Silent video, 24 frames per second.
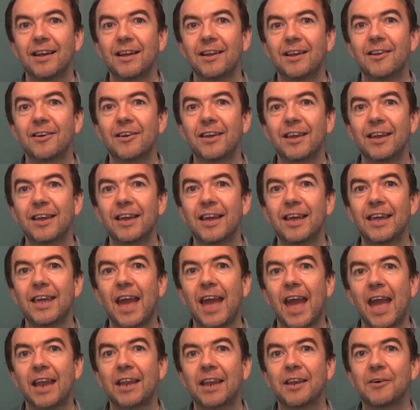looking
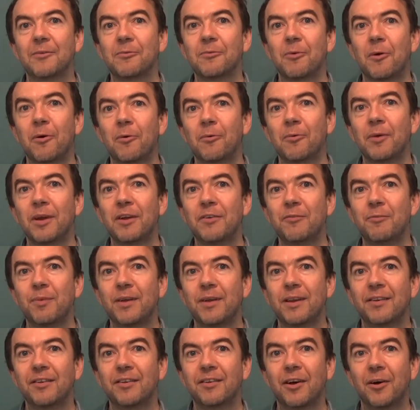again at what we've
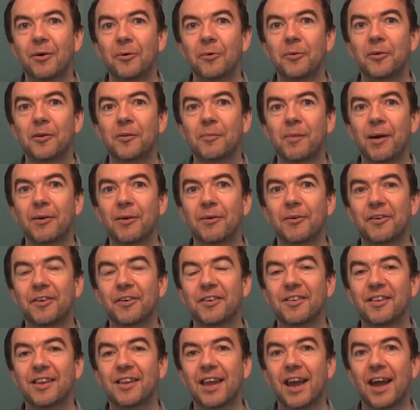been told about
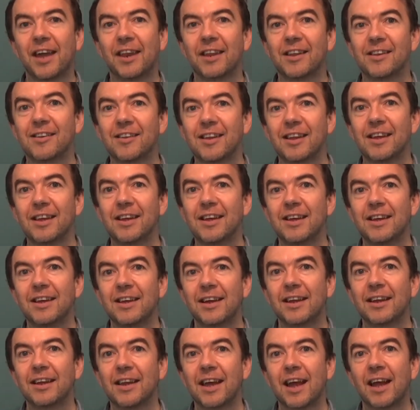Christianity
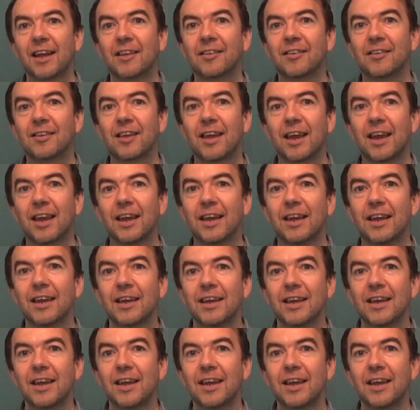and asking,